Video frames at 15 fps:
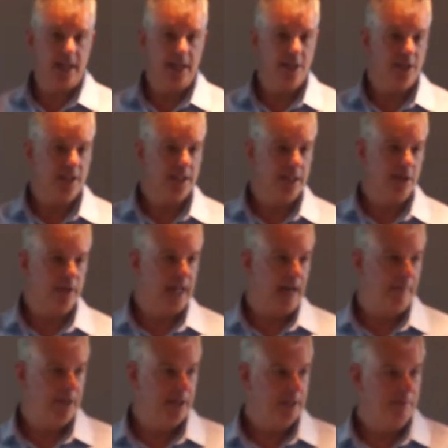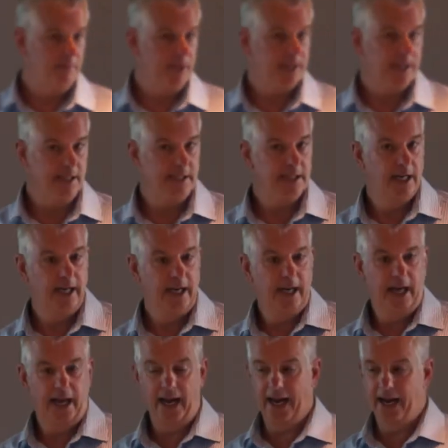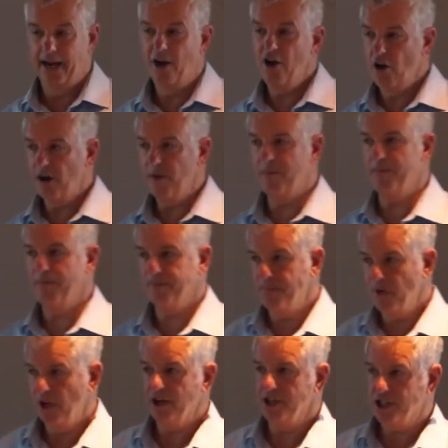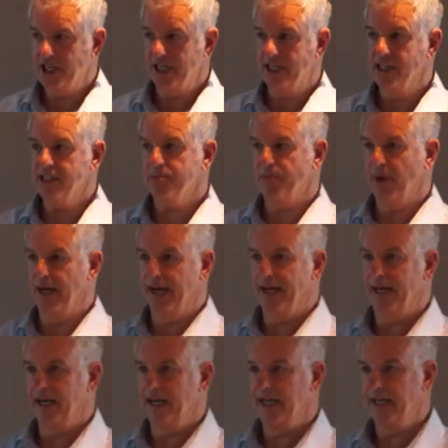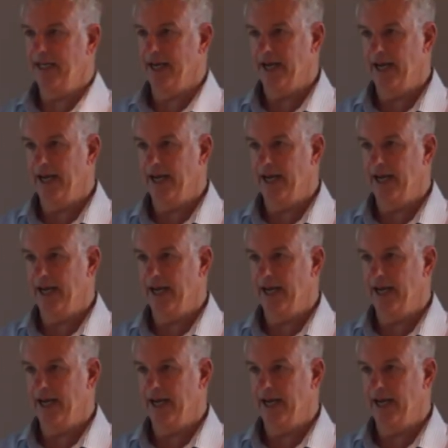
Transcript: agency, who came into the business. And not quite a genius, but he